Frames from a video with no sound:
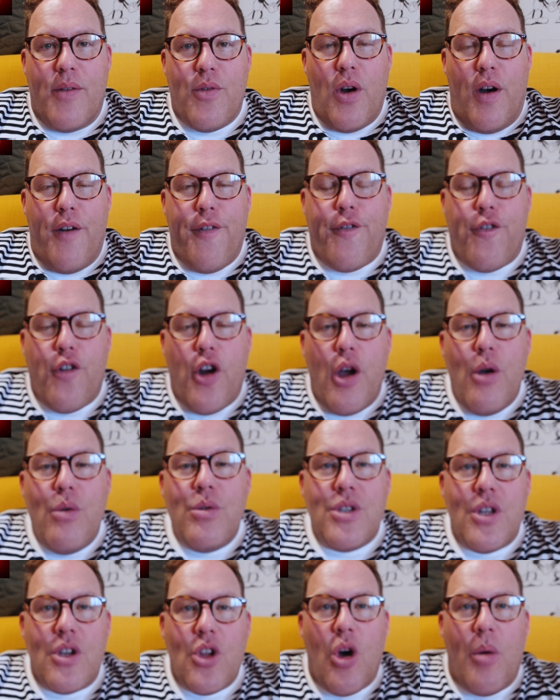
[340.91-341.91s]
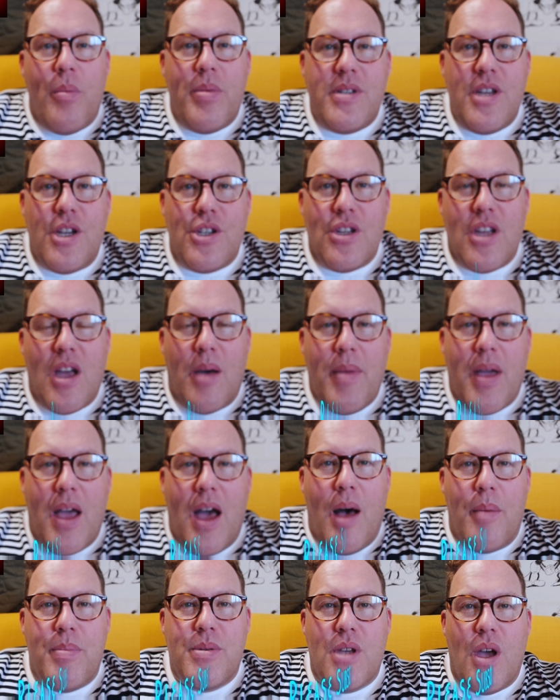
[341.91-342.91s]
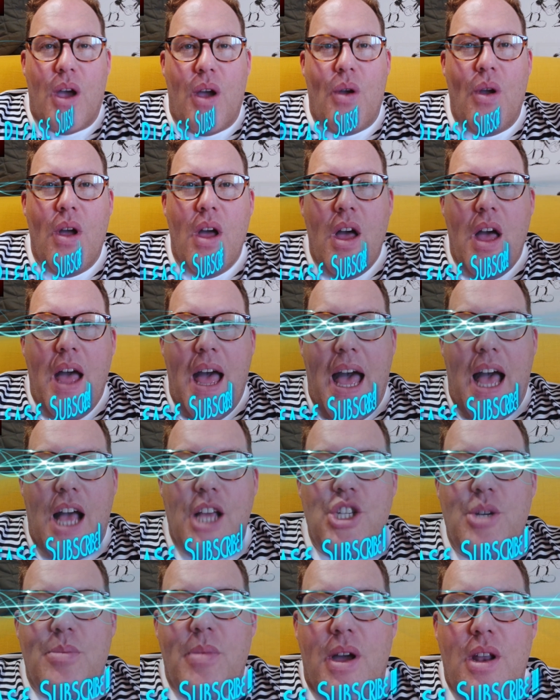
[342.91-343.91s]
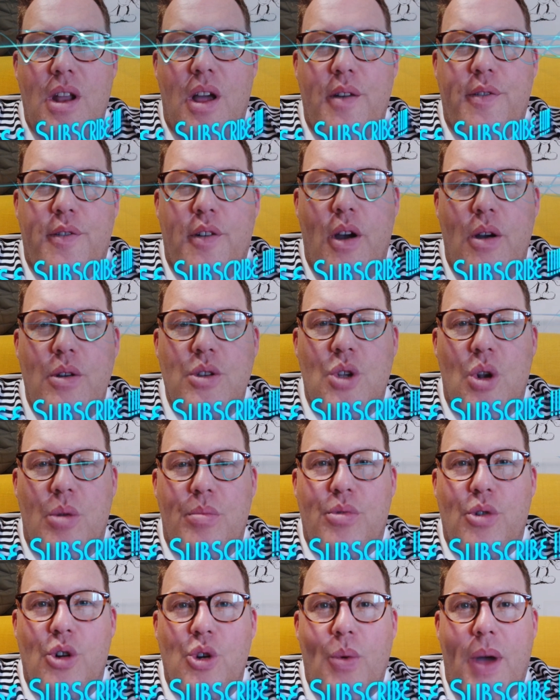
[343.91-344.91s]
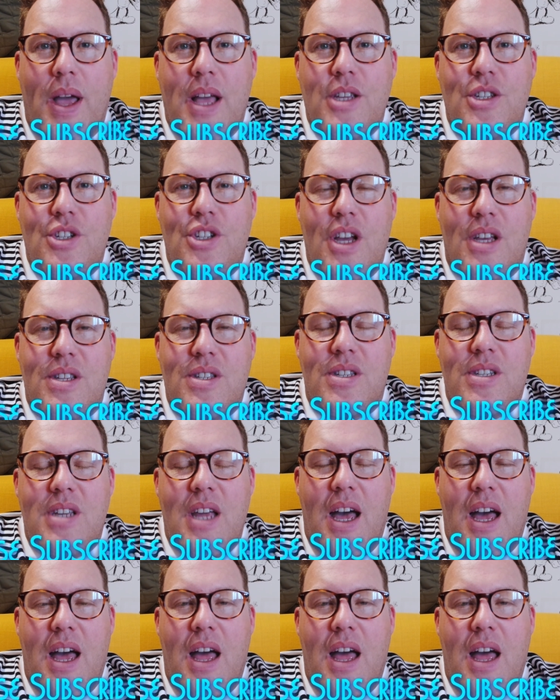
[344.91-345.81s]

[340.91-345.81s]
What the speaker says: I've got a Frozen competition coming up. So as you might know, Frozen on Broadway has just